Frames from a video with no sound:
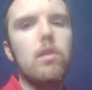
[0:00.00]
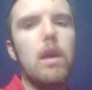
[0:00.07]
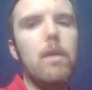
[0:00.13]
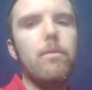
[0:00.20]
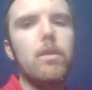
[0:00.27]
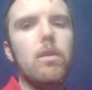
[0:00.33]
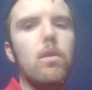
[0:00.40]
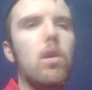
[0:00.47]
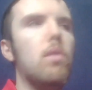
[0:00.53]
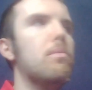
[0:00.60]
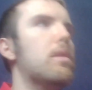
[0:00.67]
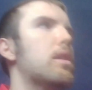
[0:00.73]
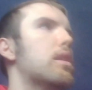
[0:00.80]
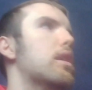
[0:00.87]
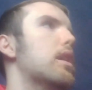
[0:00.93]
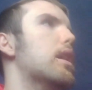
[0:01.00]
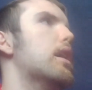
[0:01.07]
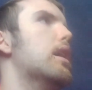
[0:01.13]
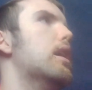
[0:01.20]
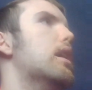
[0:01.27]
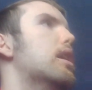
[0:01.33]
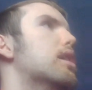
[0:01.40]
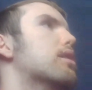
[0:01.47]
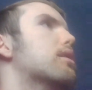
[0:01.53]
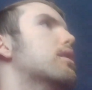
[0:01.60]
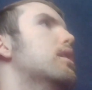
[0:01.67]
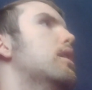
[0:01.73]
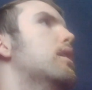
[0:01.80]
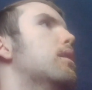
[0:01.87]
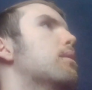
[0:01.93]
have in common is
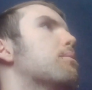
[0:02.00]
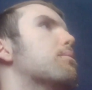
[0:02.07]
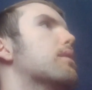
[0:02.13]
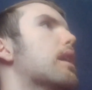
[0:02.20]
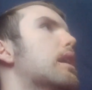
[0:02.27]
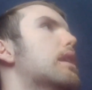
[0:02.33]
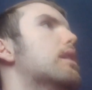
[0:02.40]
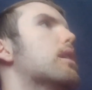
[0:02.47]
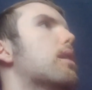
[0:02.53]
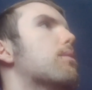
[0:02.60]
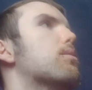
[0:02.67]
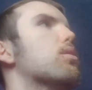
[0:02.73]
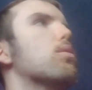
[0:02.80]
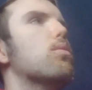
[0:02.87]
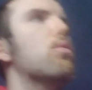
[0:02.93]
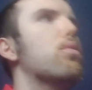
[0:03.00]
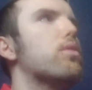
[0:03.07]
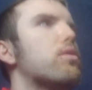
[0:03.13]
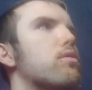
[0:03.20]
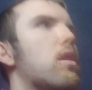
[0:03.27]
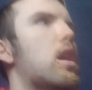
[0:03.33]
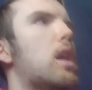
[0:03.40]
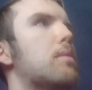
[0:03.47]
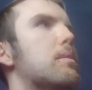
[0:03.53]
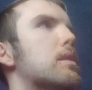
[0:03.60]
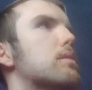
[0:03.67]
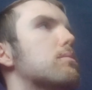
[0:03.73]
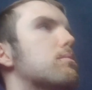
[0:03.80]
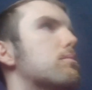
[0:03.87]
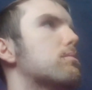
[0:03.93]
they love to cause drama.
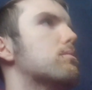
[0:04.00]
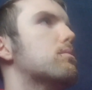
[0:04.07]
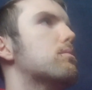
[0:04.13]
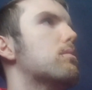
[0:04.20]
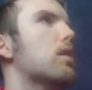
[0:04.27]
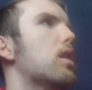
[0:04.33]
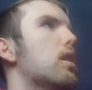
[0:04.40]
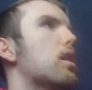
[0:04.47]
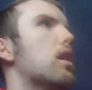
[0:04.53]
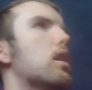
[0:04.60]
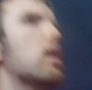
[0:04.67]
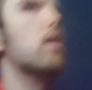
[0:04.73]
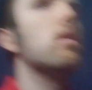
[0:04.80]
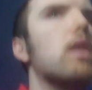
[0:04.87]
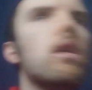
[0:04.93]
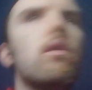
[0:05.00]
They